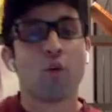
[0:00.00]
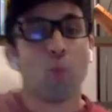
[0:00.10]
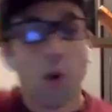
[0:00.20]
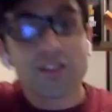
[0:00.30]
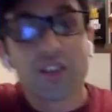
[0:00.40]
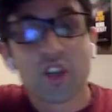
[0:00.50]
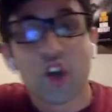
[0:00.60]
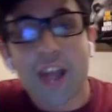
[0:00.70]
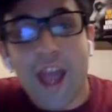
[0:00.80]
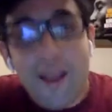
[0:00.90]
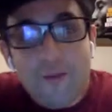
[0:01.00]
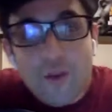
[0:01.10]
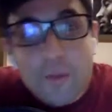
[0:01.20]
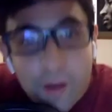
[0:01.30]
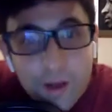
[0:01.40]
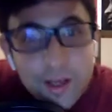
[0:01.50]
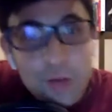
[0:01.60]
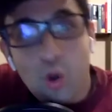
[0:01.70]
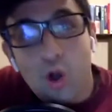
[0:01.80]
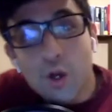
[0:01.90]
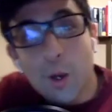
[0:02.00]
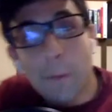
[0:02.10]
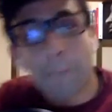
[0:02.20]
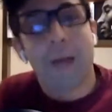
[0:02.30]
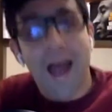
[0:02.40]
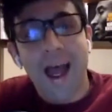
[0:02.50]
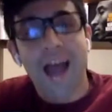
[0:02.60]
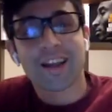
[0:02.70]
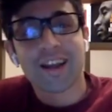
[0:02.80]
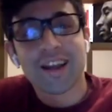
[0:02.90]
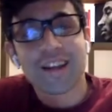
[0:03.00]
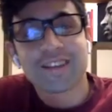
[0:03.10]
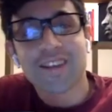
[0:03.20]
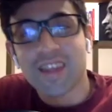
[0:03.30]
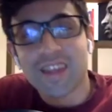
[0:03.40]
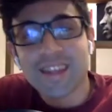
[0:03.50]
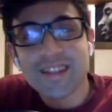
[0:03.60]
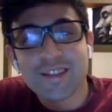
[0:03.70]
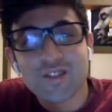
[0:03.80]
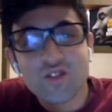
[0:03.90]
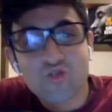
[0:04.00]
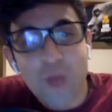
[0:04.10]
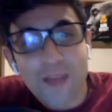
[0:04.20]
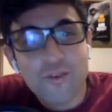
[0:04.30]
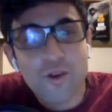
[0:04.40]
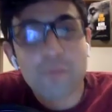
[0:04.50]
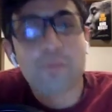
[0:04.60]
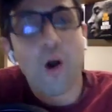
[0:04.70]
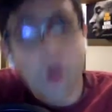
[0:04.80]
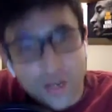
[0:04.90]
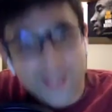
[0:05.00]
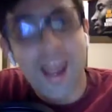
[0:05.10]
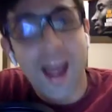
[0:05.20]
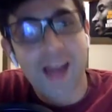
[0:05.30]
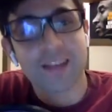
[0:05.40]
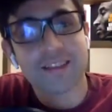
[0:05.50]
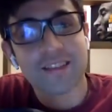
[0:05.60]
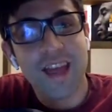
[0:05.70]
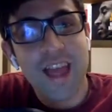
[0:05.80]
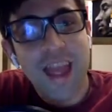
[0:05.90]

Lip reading: What's good, everybody? Welcome back to the East of Stratford podcast.